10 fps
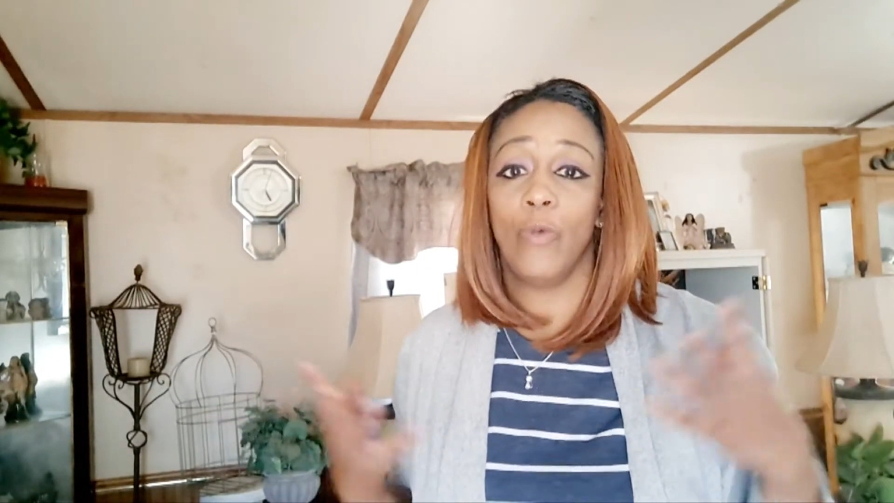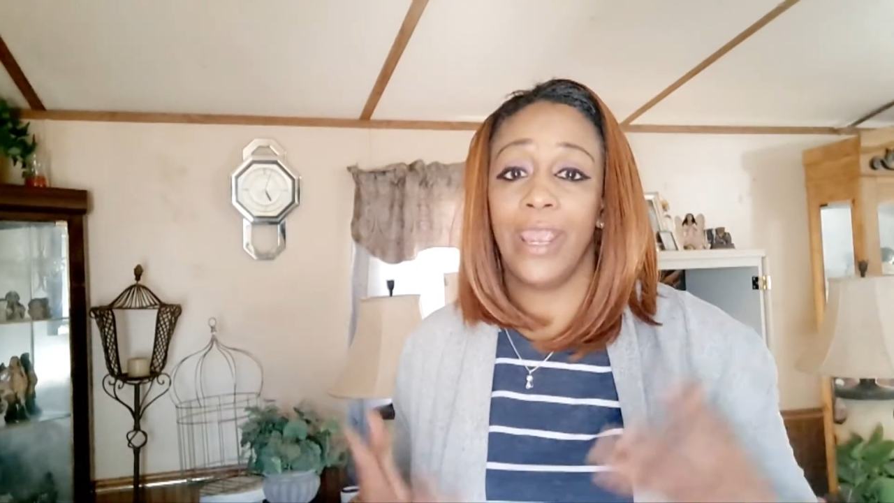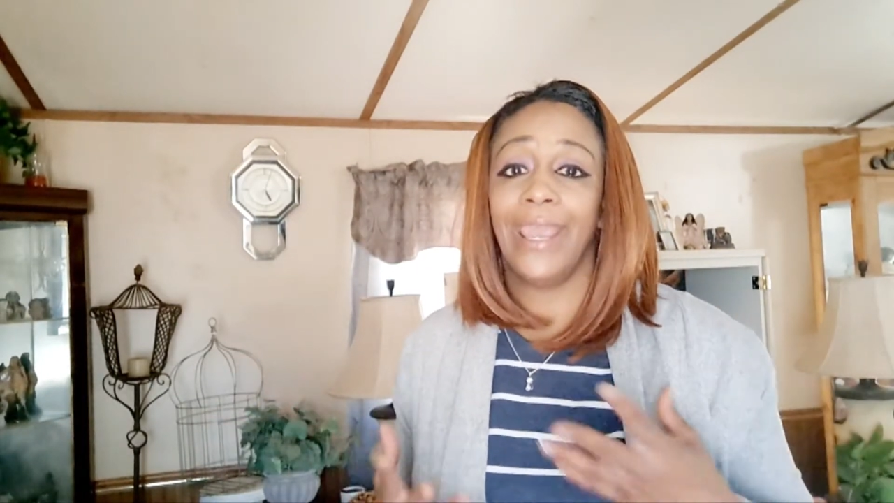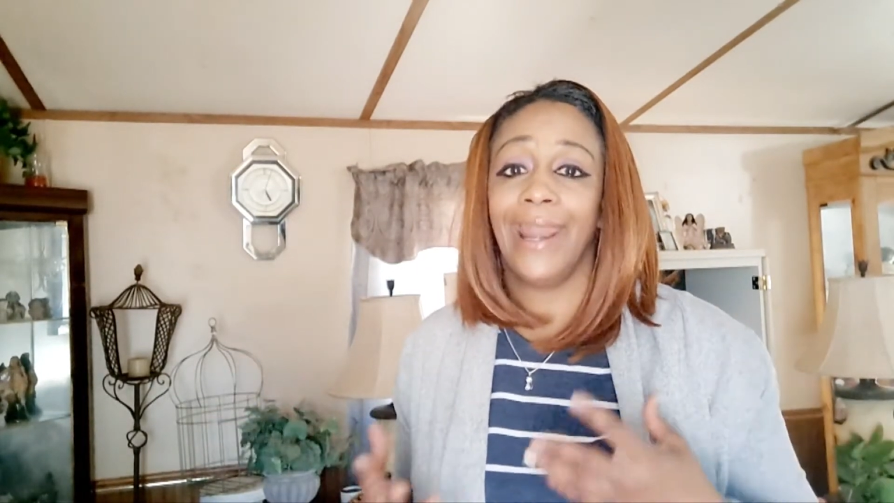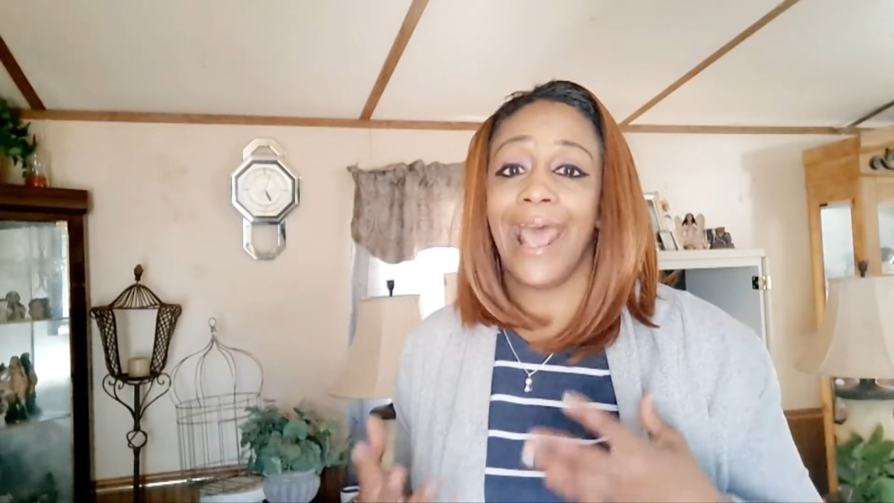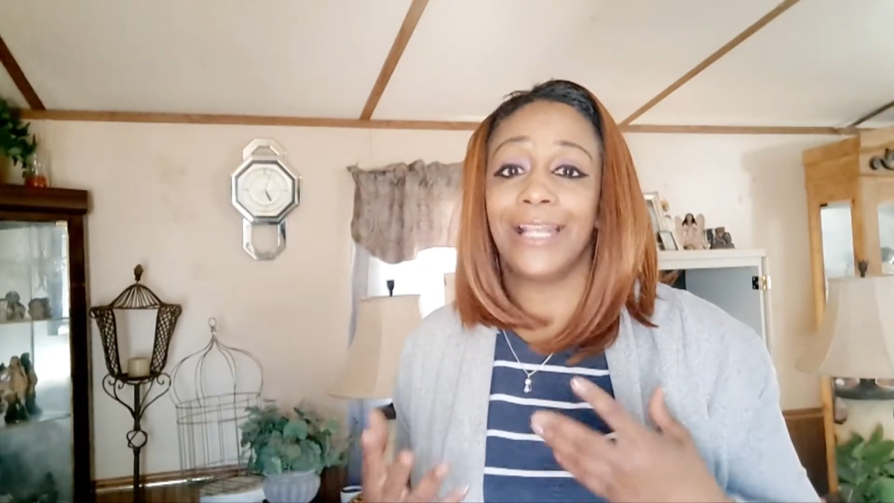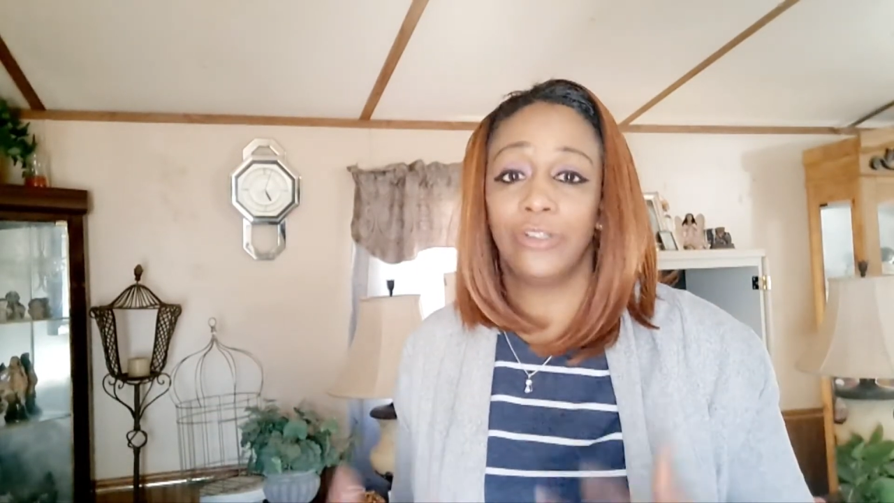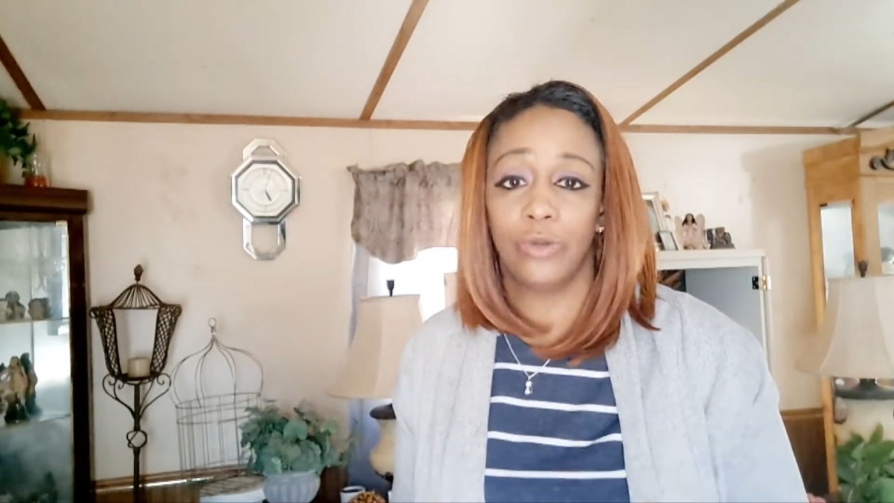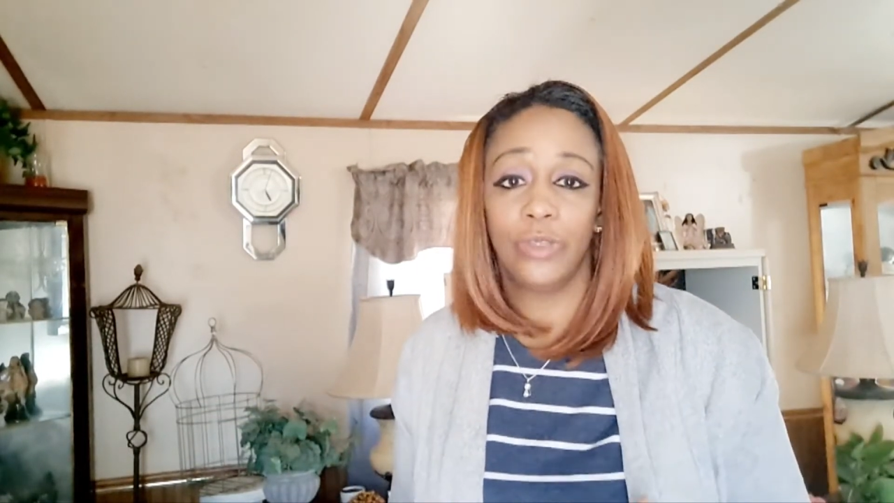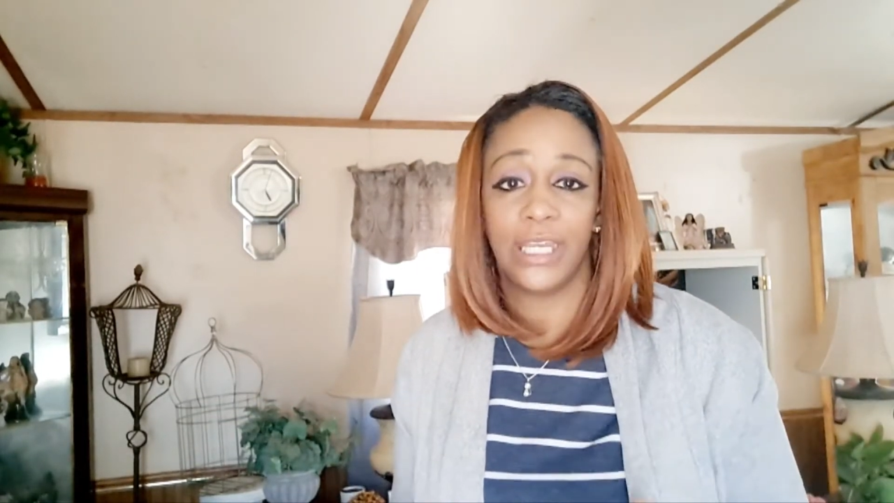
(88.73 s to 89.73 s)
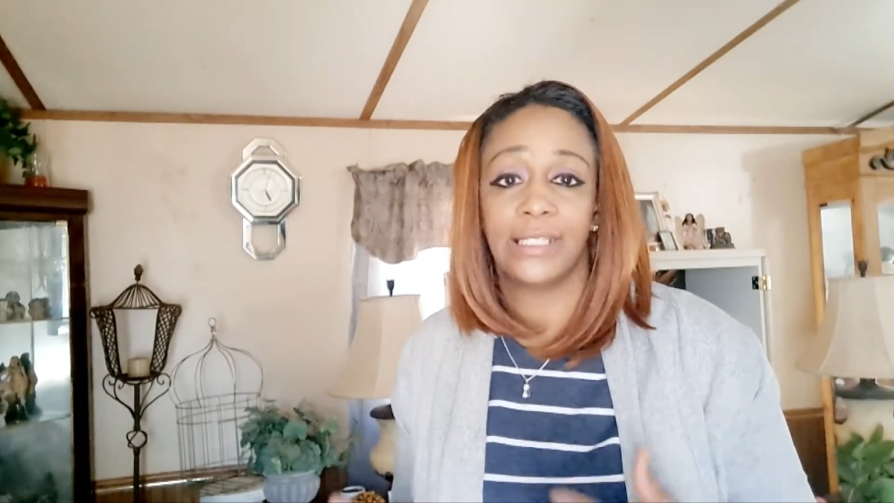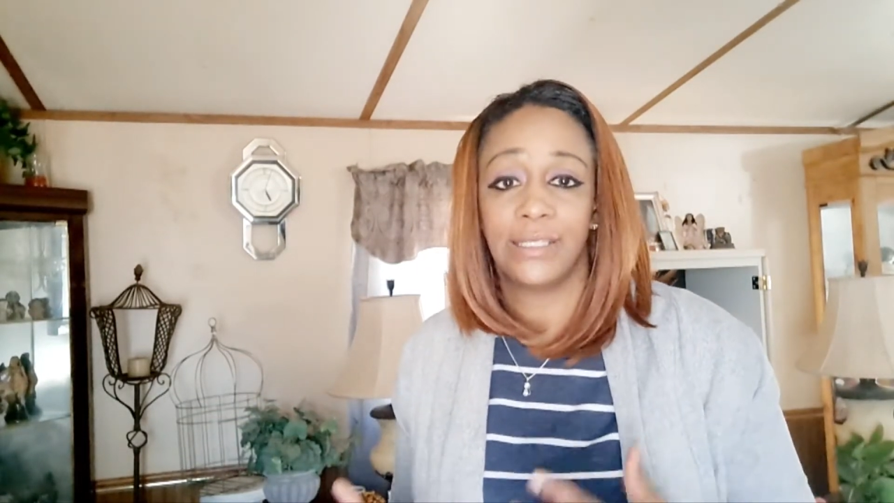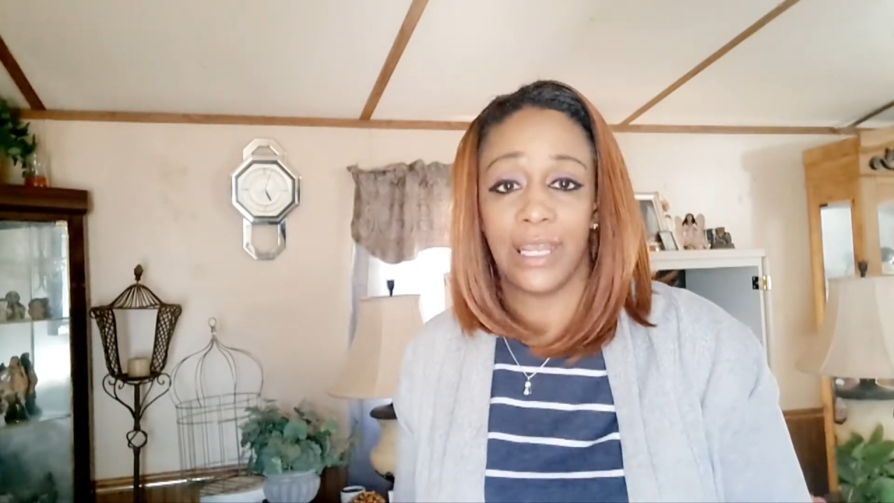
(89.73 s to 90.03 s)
when can I do this?